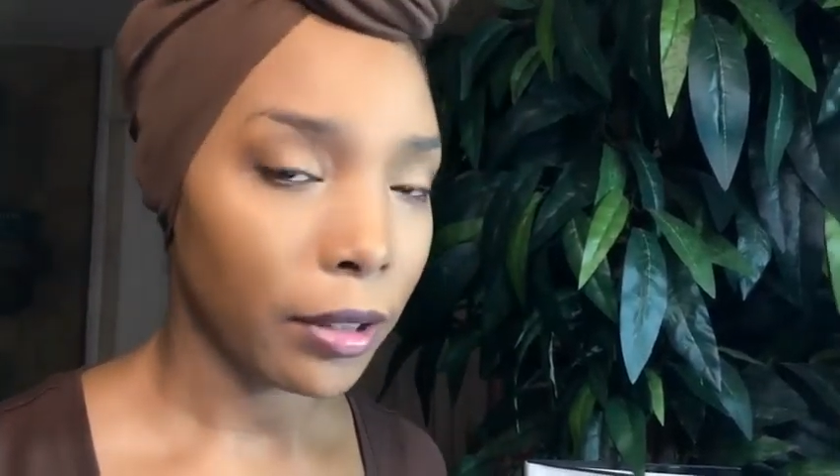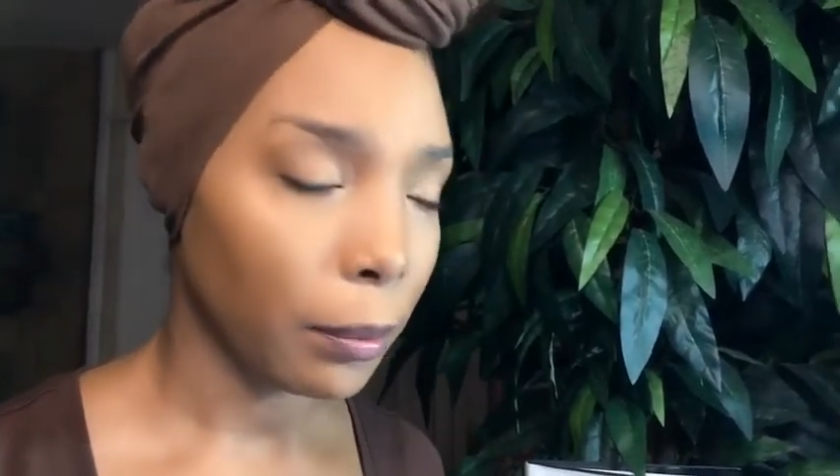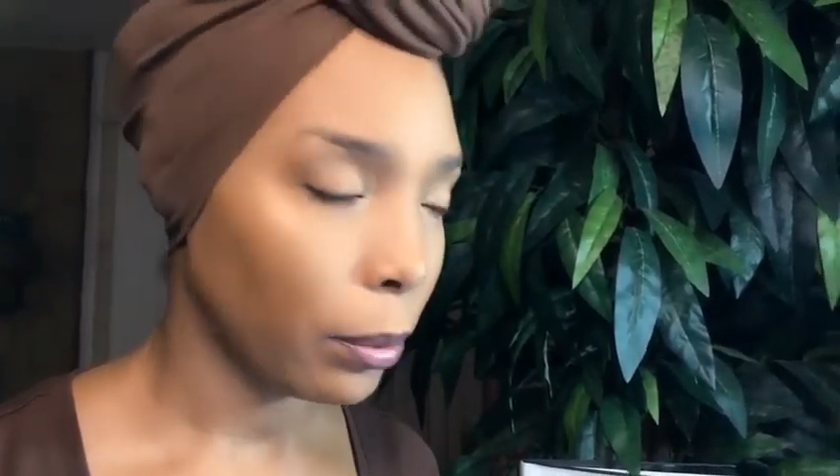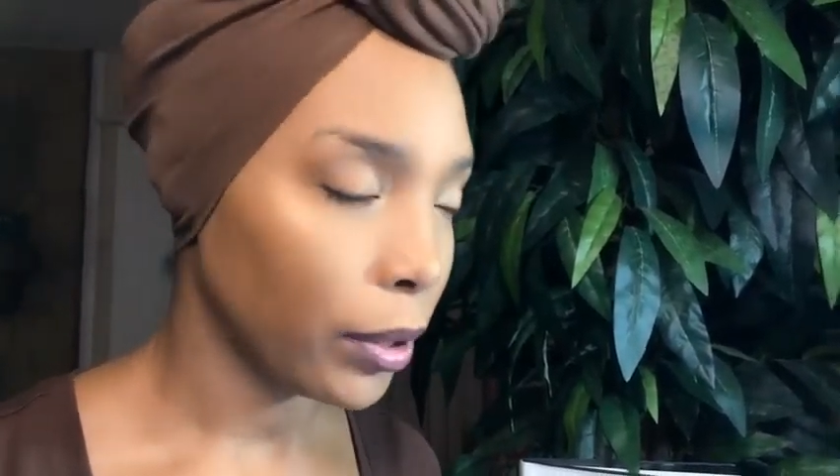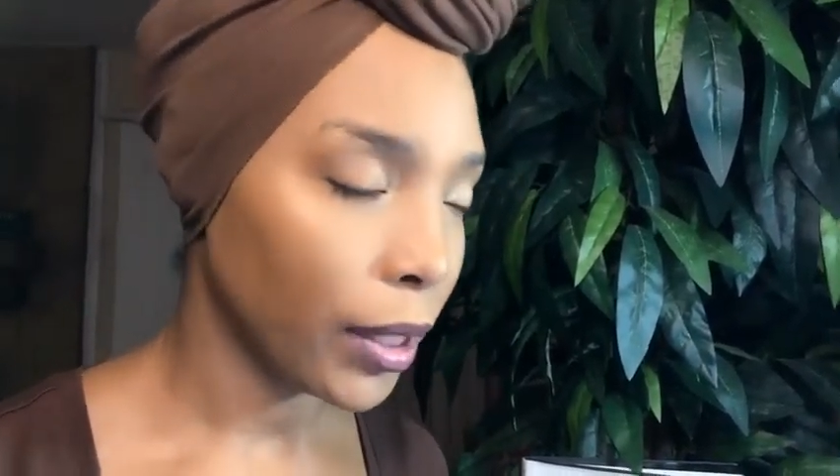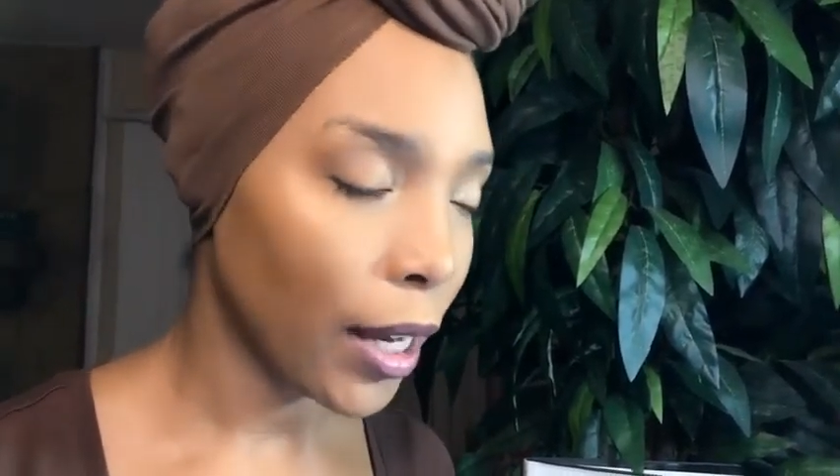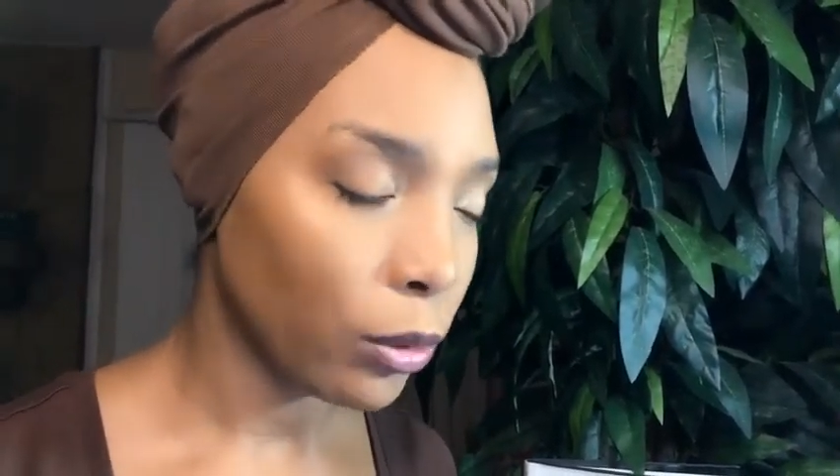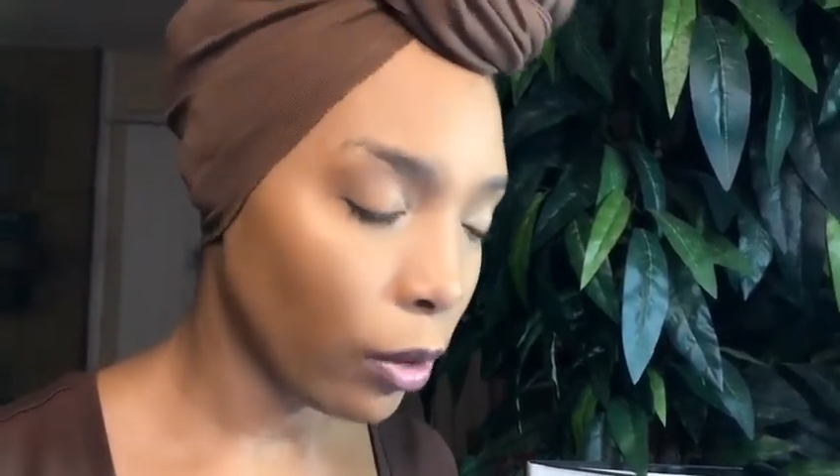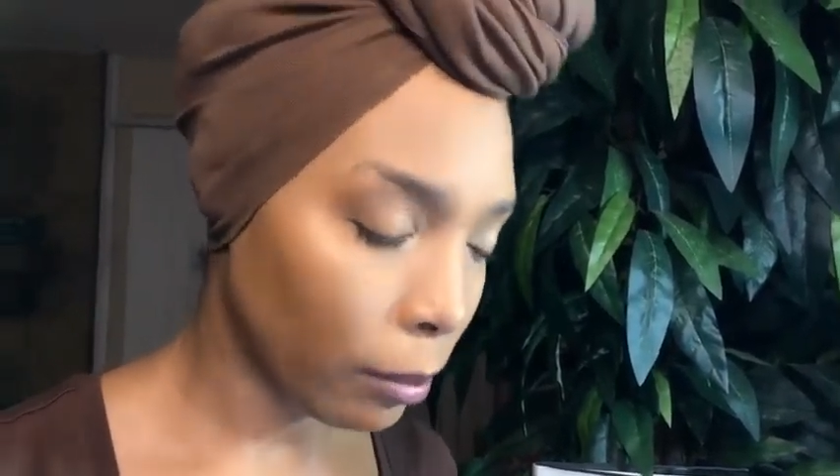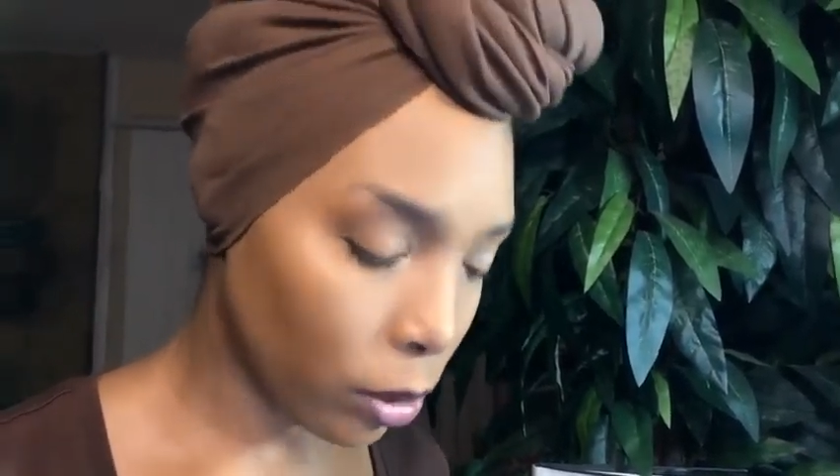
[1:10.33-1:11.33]
precise
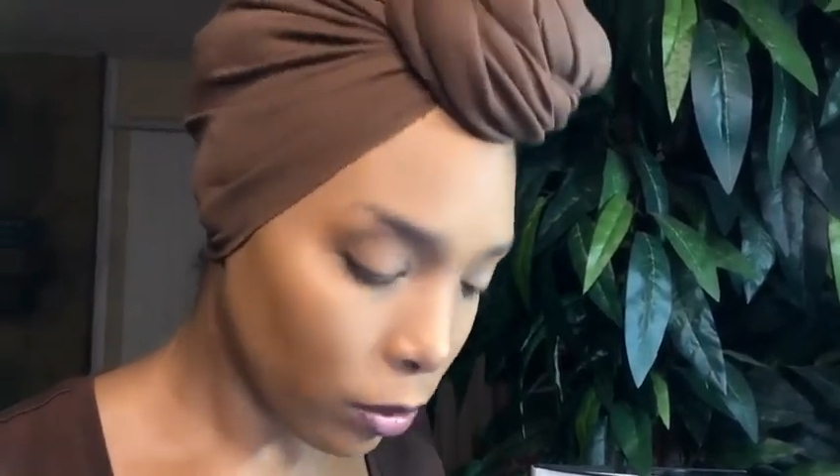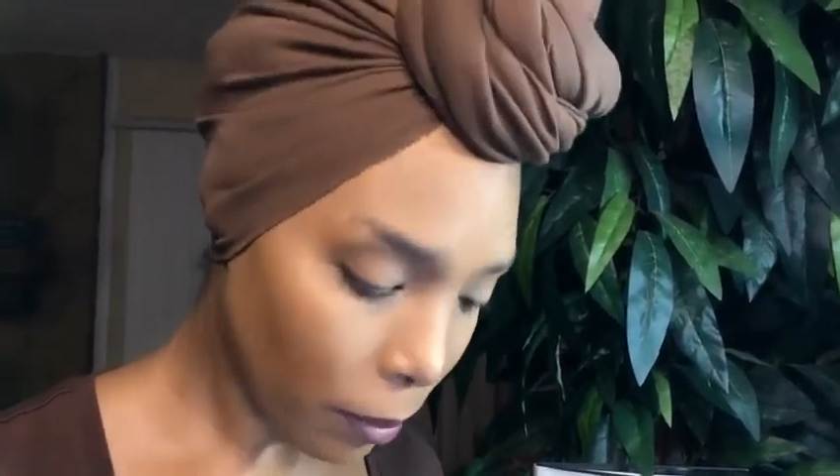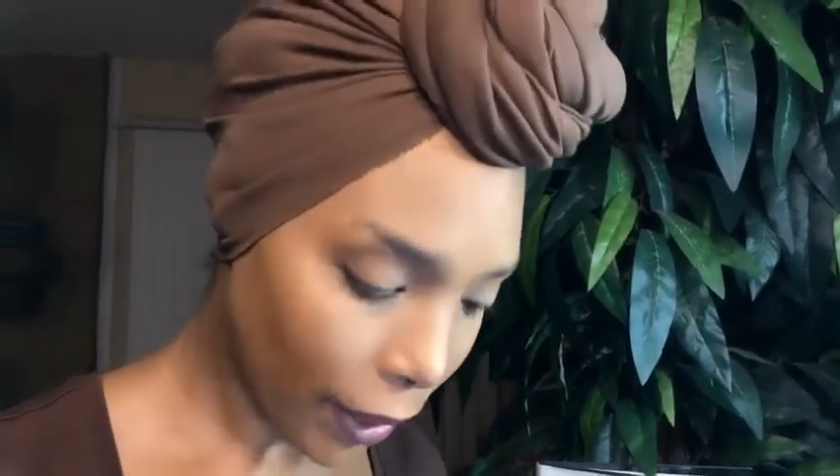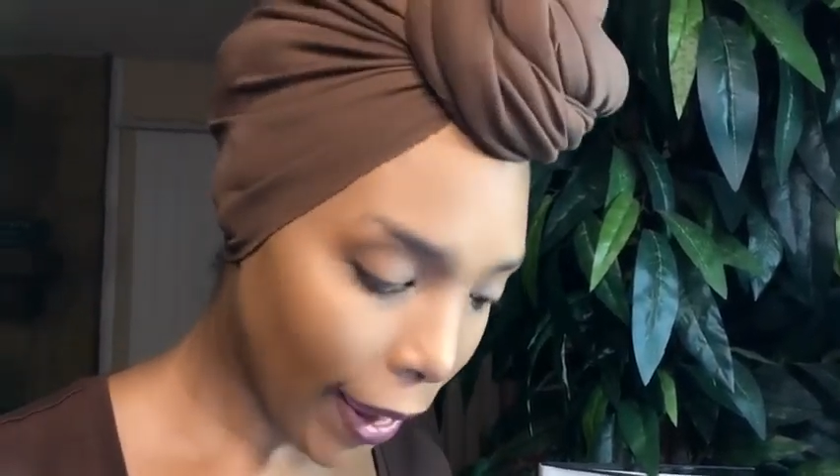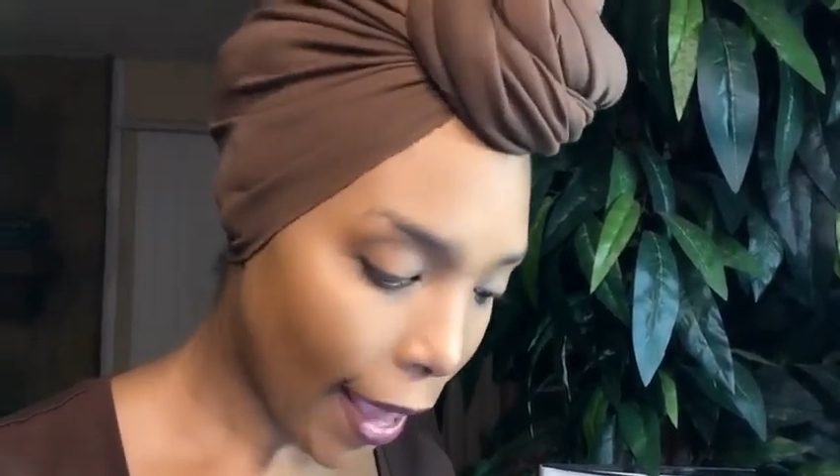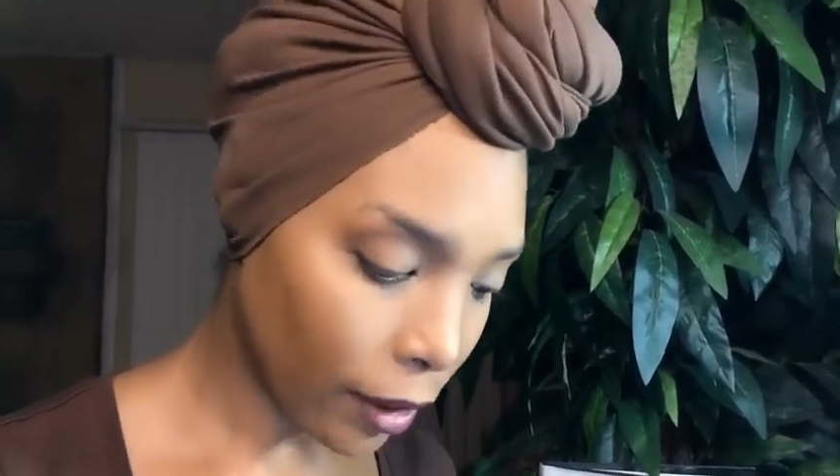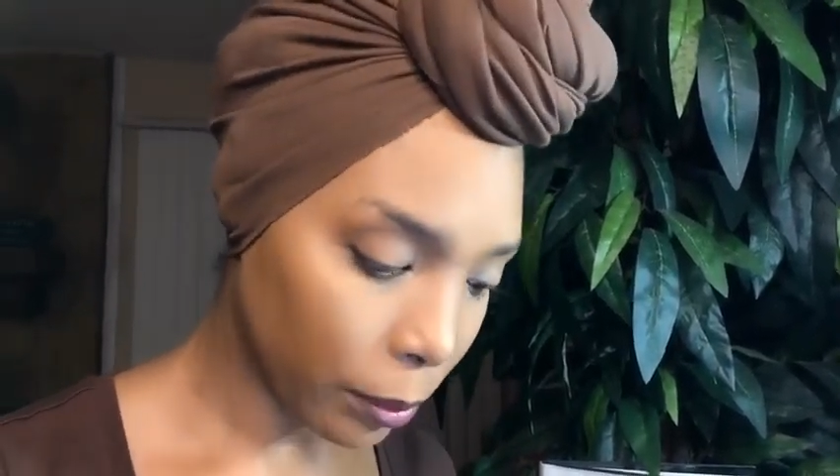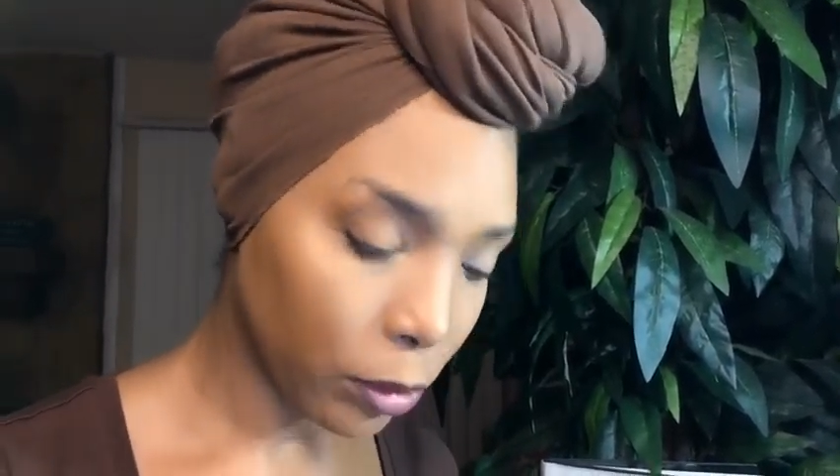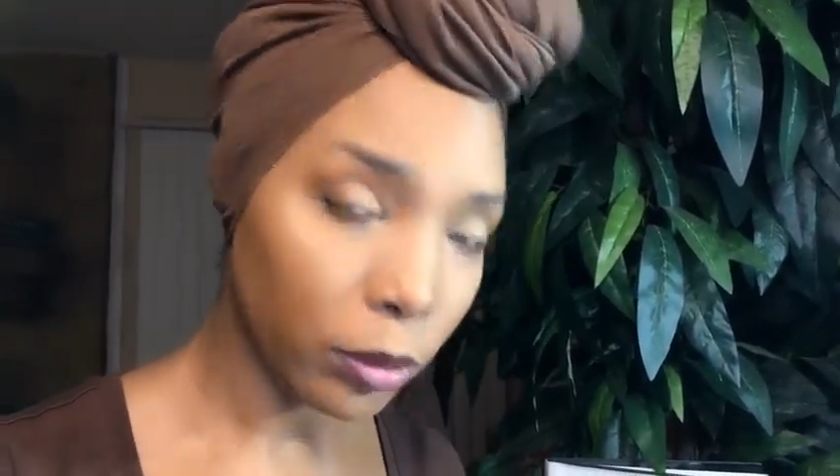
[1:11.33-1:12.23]
where I'm using my calipers,